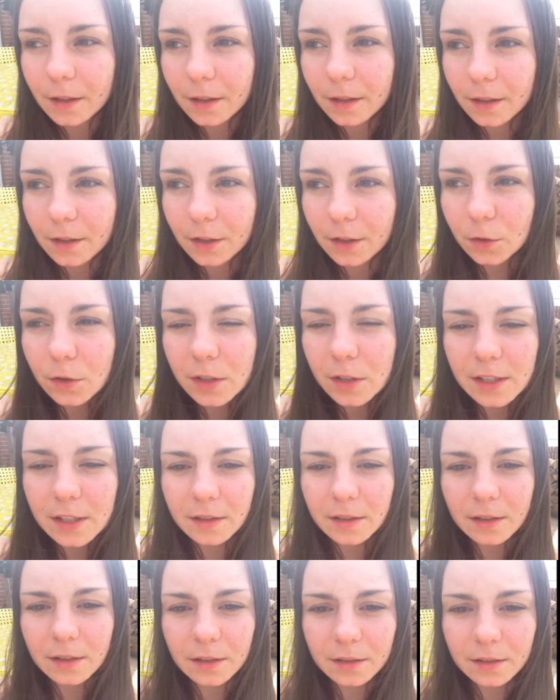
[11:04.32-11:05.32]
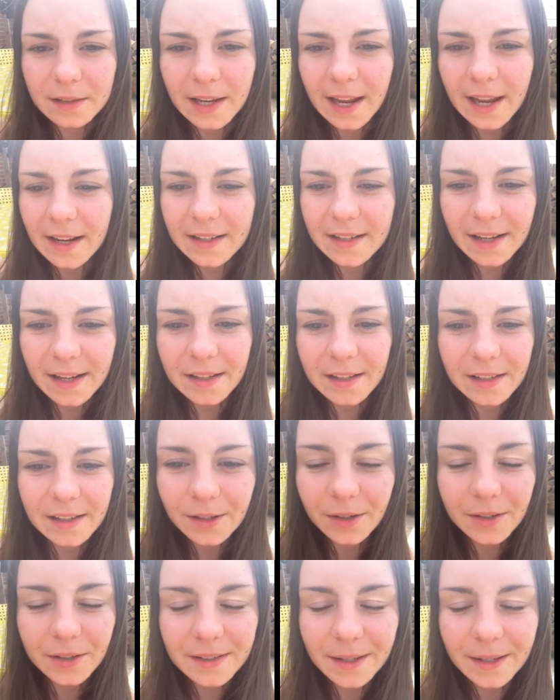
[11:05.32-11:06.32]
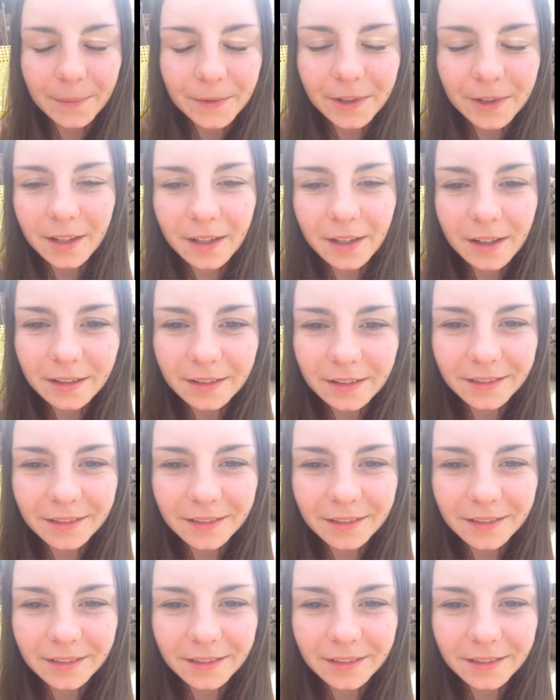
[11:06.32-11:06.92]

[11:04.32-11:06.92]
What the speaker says: you need a tax ID or something.